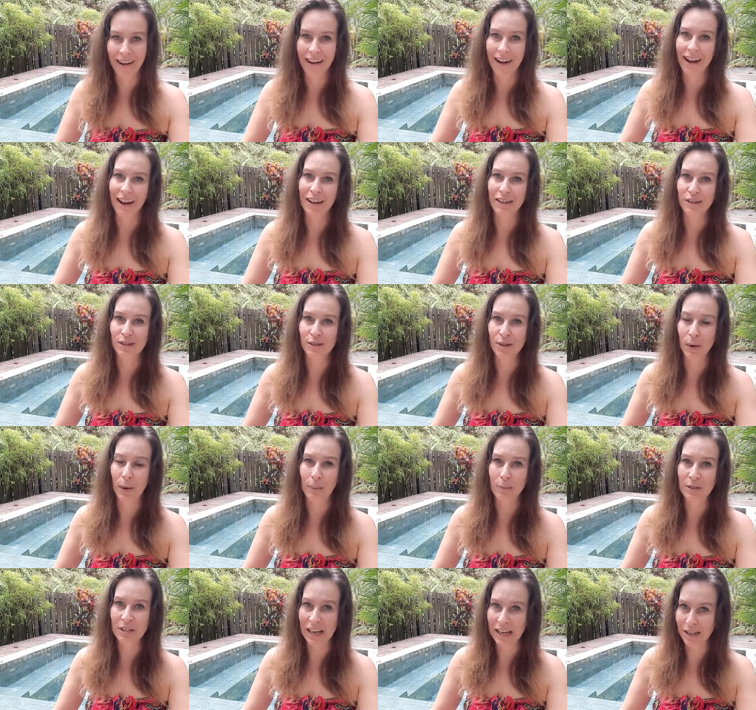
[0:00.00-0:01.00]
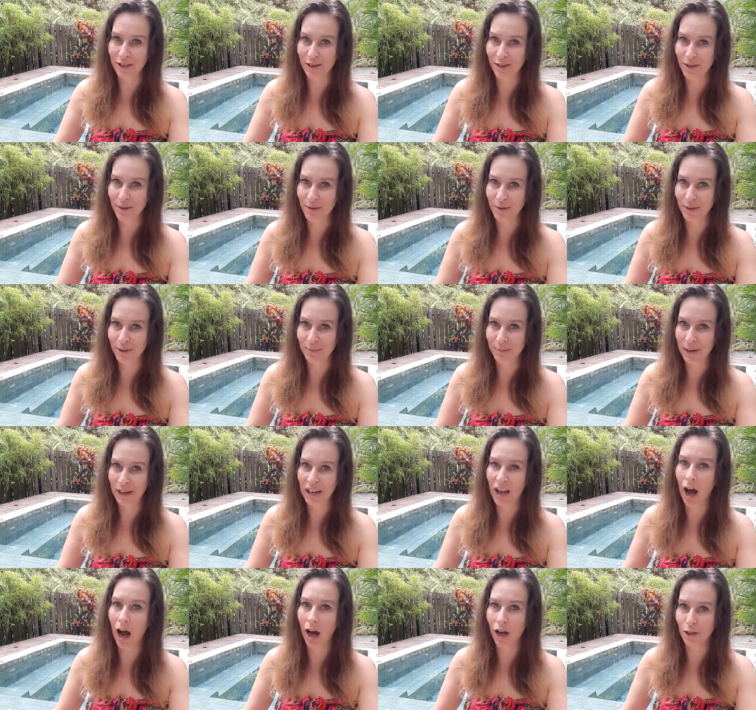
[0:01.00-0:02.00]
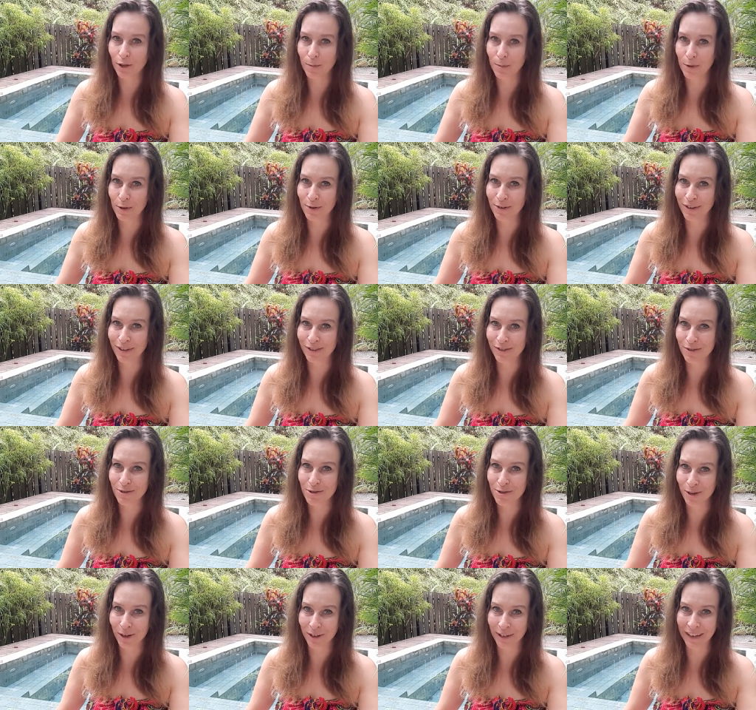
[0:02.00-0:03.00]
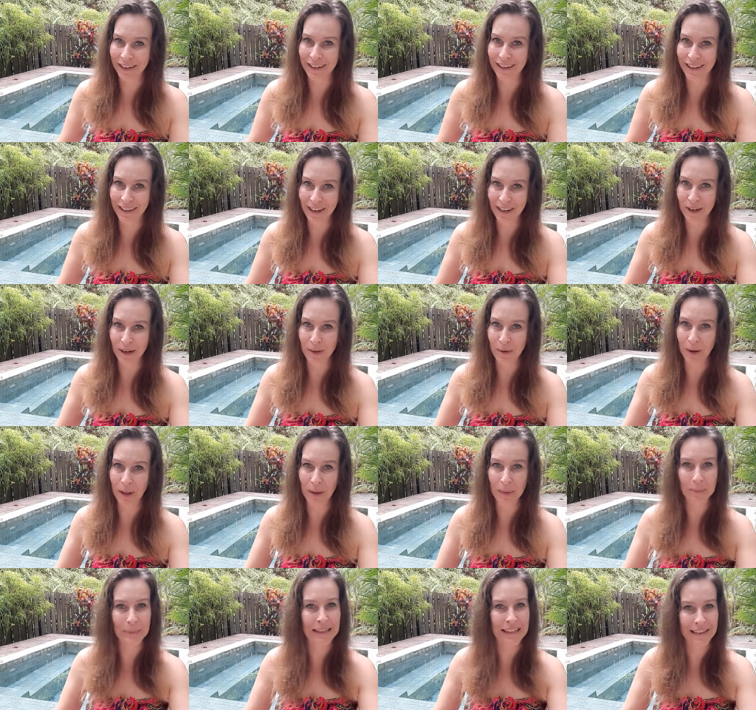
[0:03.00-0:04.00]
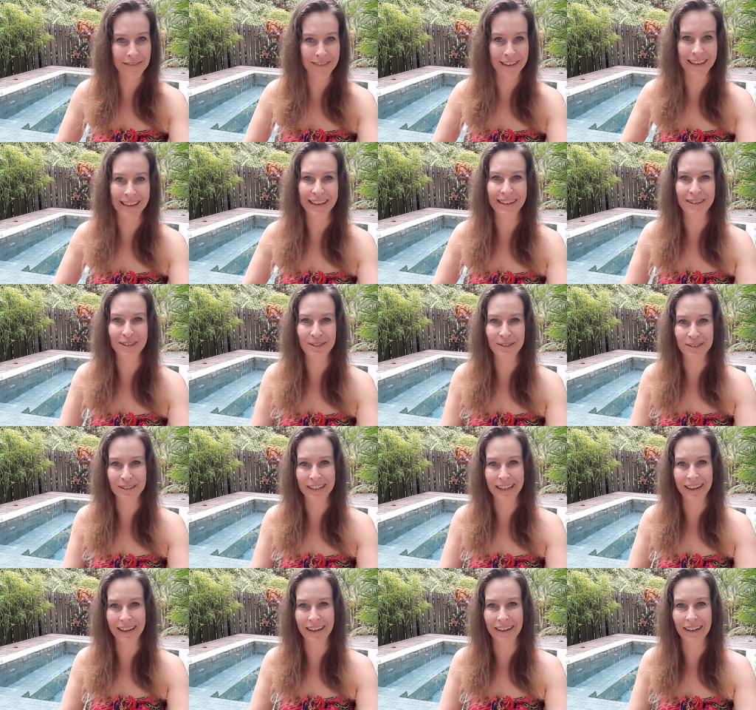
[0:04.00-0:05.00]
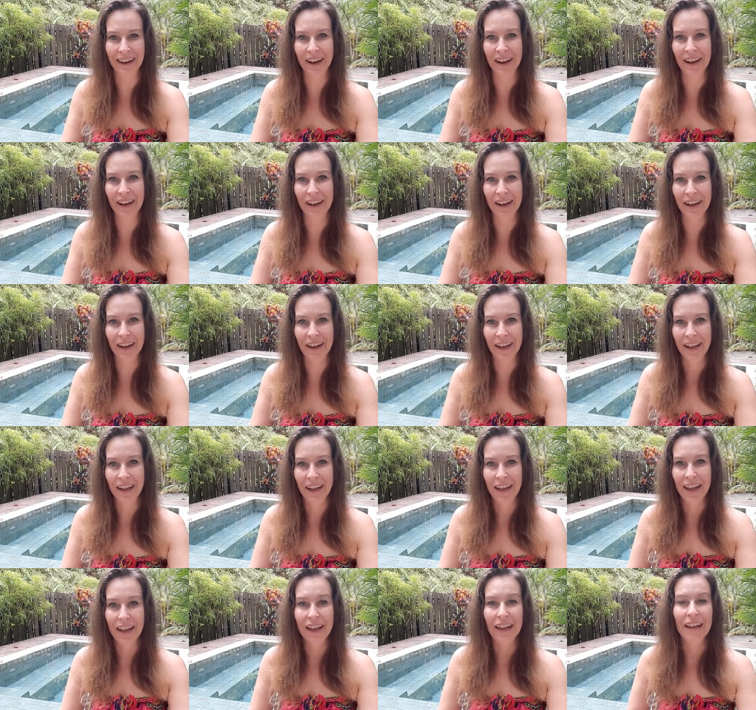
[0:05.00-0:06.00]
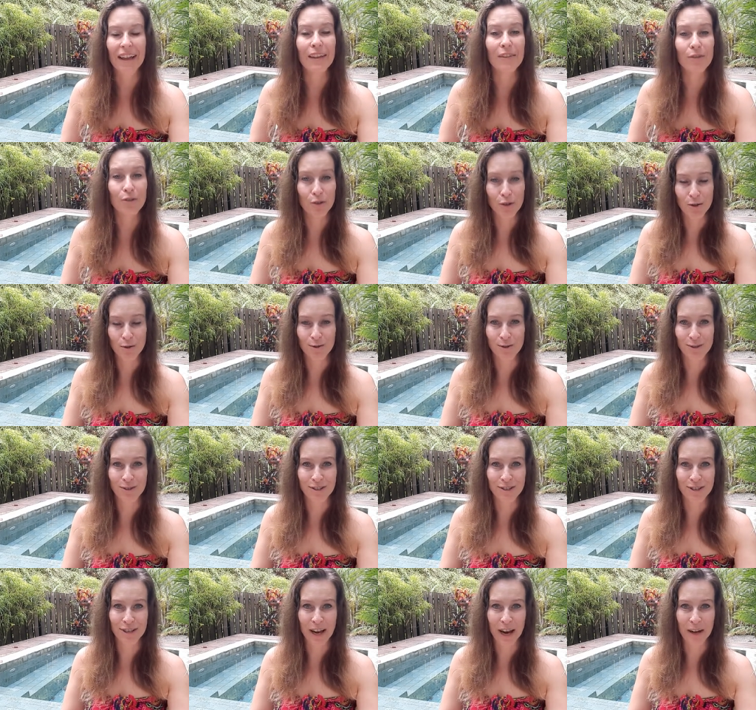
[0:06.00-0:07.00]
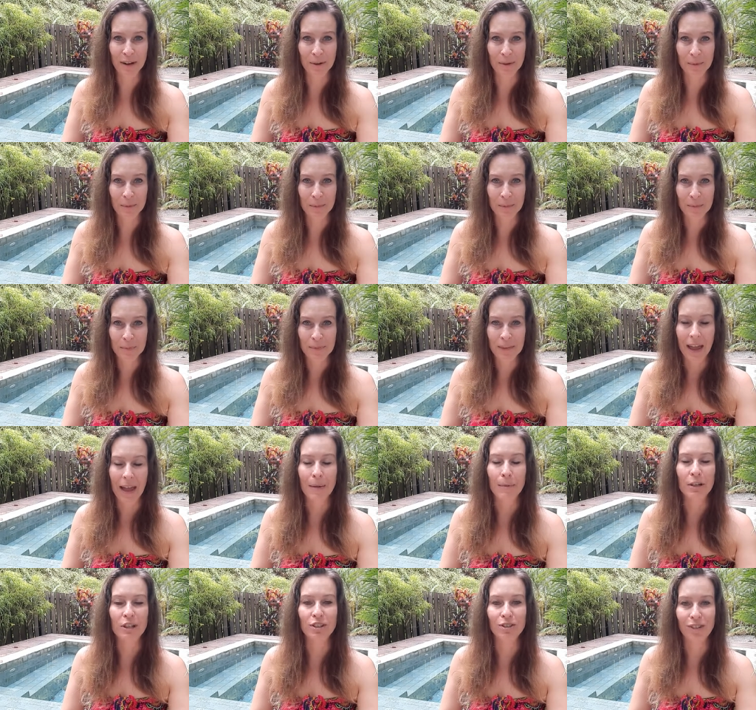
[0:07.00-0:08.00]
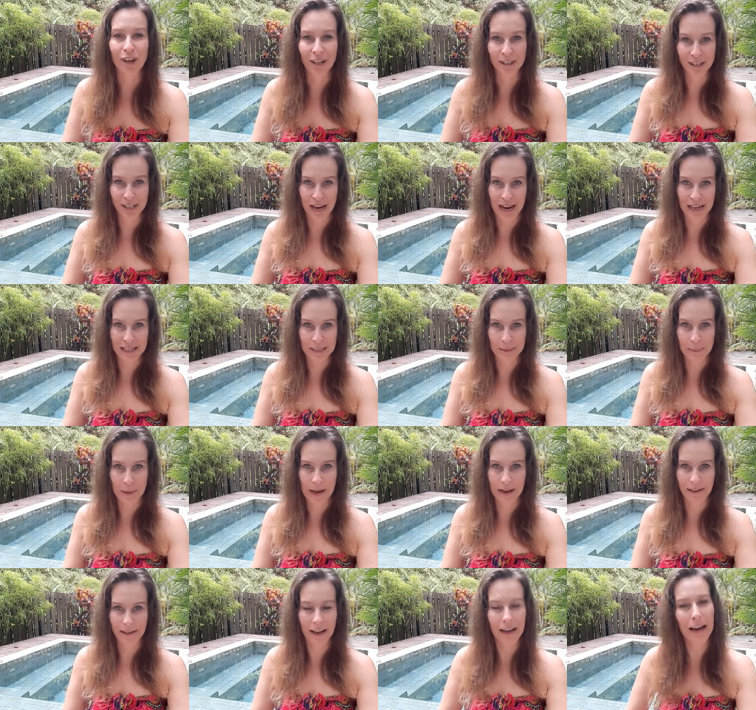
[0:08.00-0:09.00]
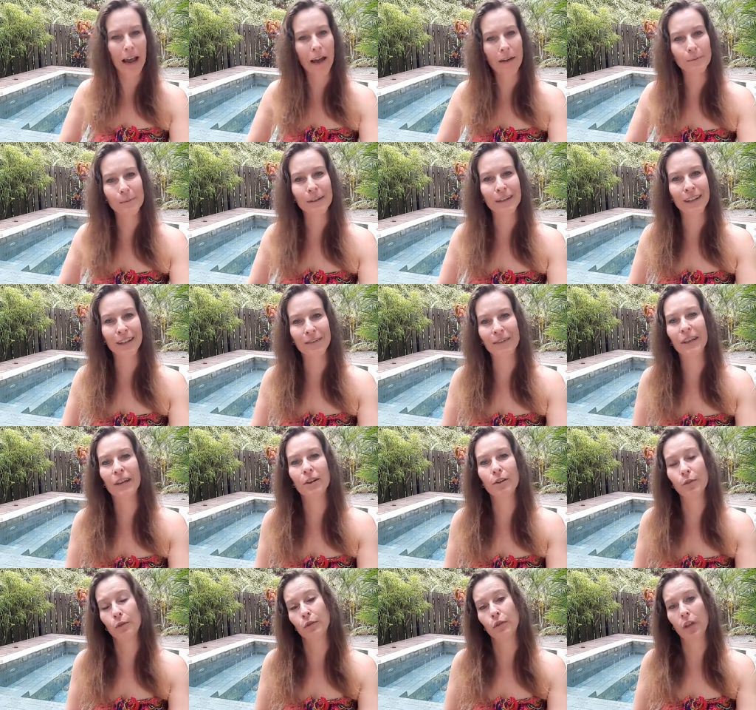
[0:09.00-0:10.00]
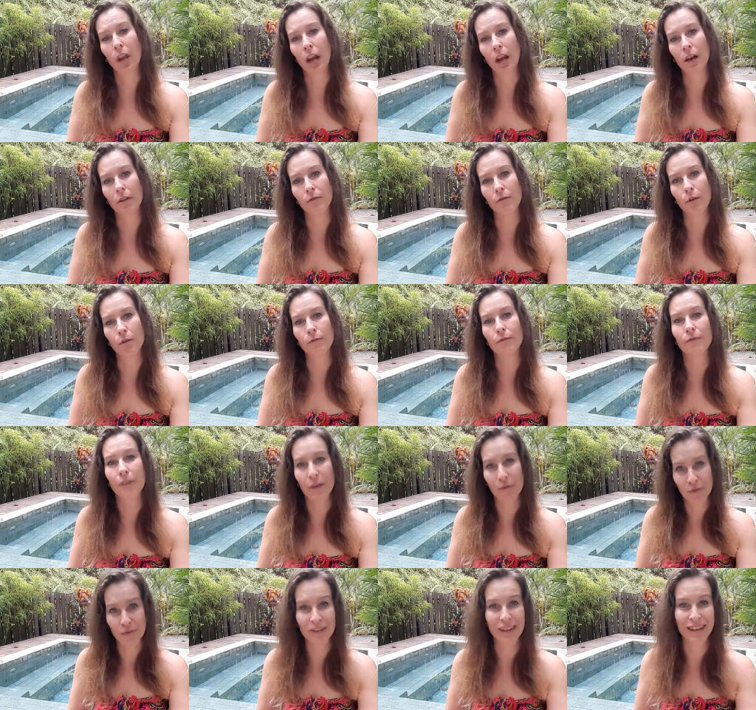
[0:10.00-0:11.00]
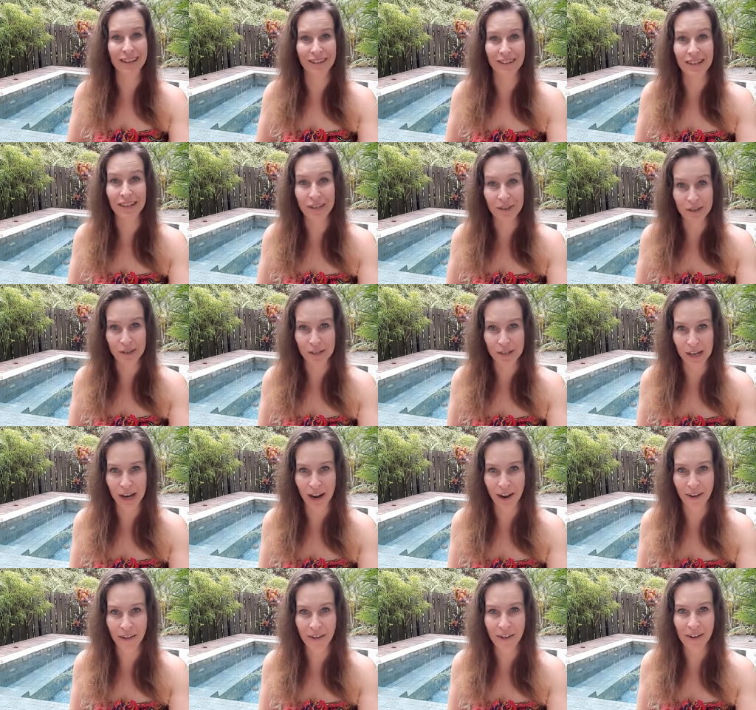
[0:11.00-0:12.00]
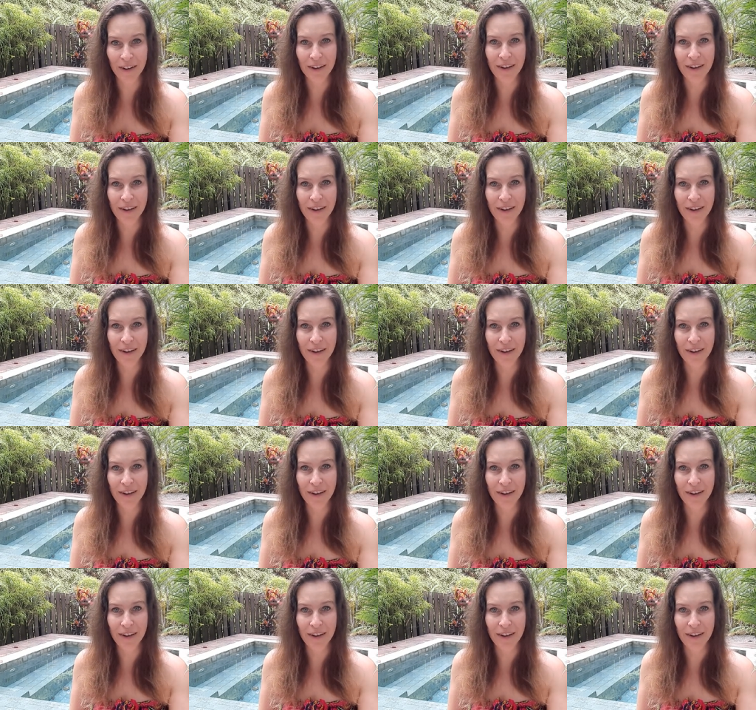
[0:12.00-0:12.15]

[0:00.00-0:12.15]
And so I'm taking you on my entrepreneurial journey here while I'm living in Costa Rica. If you're new to this channel, I'm a Dutch expat and I've been living in Costa Rica for 15 years now.